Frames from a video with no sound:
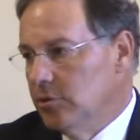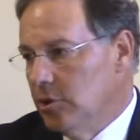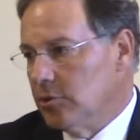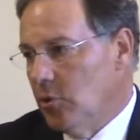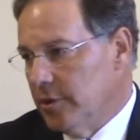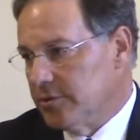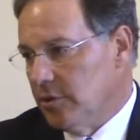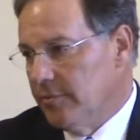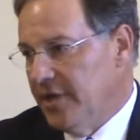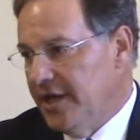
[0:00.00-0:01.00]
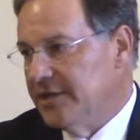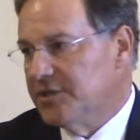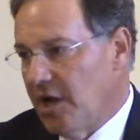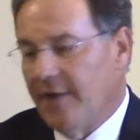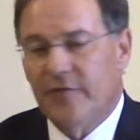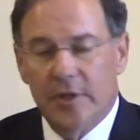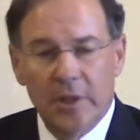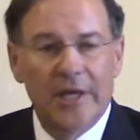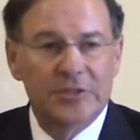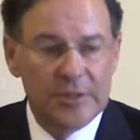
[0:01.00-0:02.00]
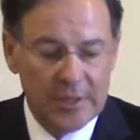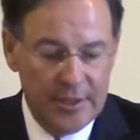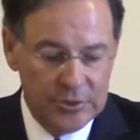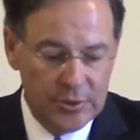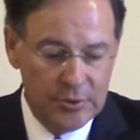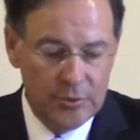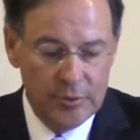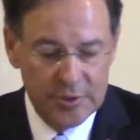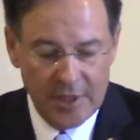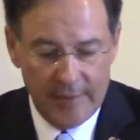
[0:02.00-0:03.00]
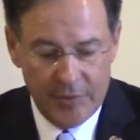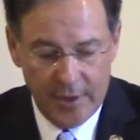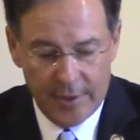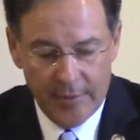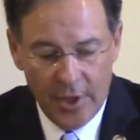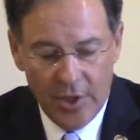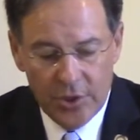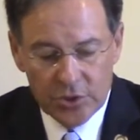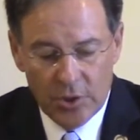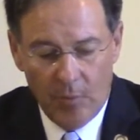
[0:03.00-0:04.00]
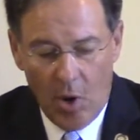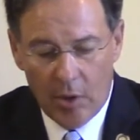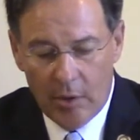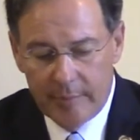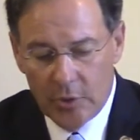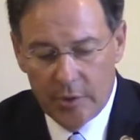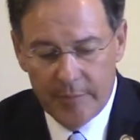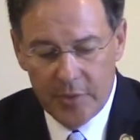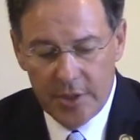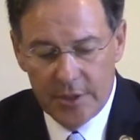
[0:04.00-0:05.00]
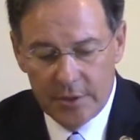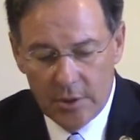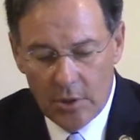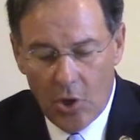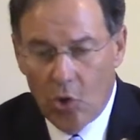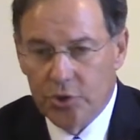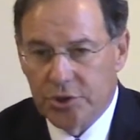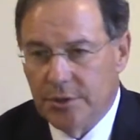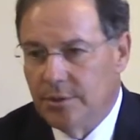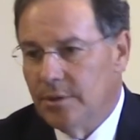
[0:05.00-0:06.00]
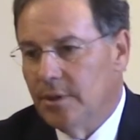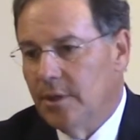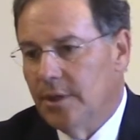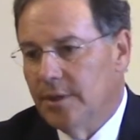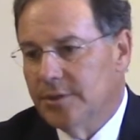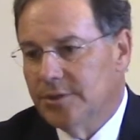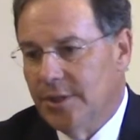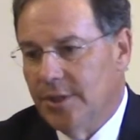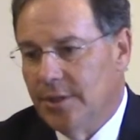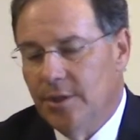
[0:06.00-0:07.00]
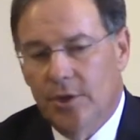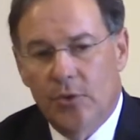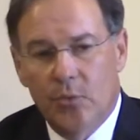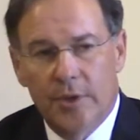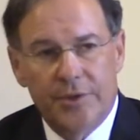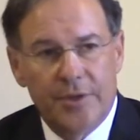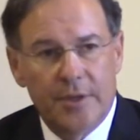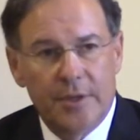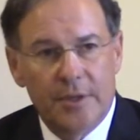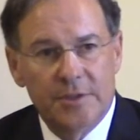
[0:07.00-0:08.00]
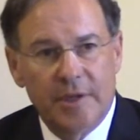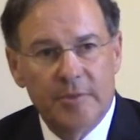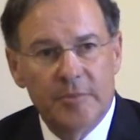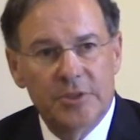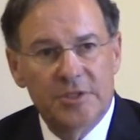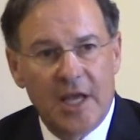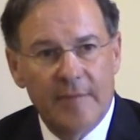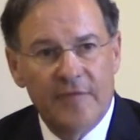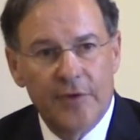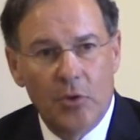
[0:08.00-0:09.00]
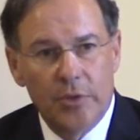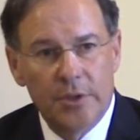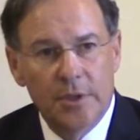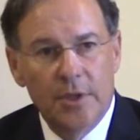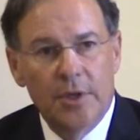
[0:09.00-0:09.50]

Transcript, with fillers: to look long-term. It's time for the legislature to do the same thing. Tomorrow I'm going to be in Ocean uh, City with uh, Assemblyman Sam Fiocchi